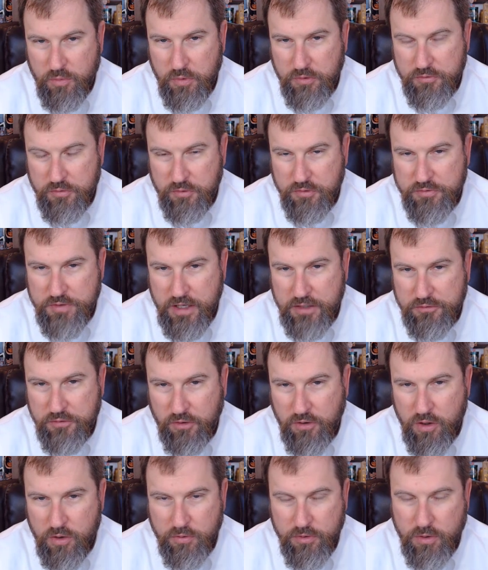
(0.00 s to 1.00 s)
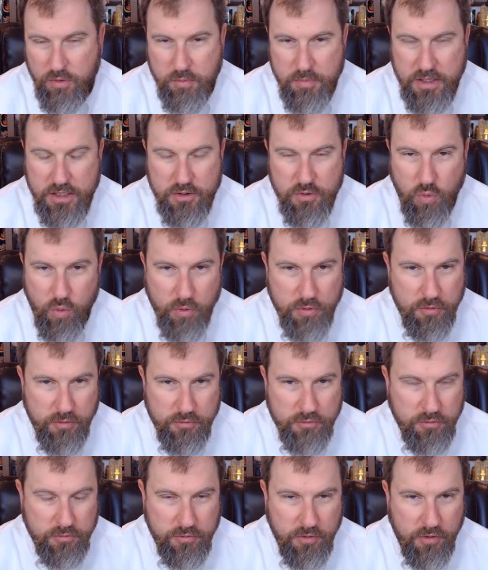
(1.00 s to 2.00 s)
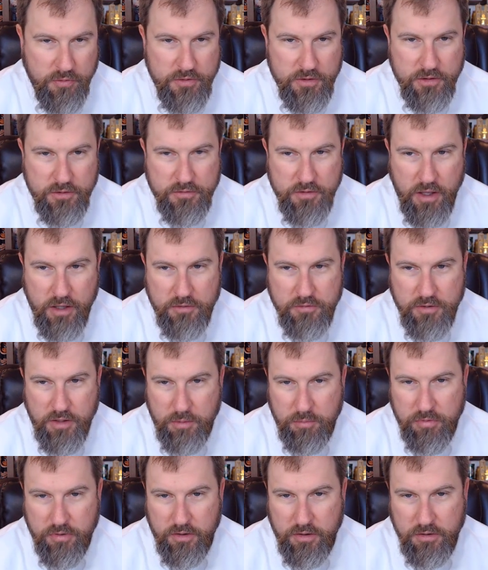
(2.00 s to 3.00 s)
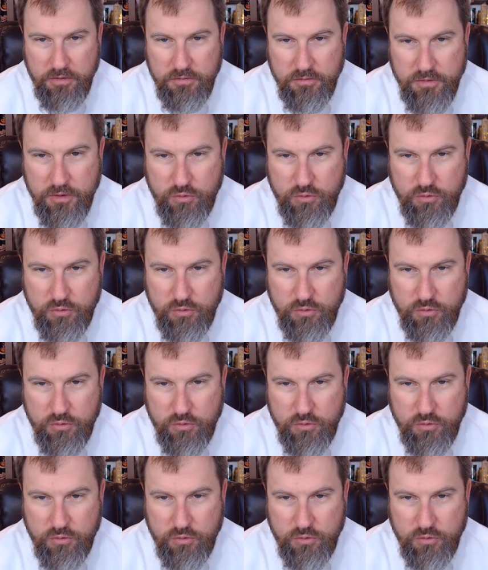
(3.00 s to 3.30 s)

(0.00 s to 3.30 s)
was for states alone. There were many Northerners that thought the exact same thing.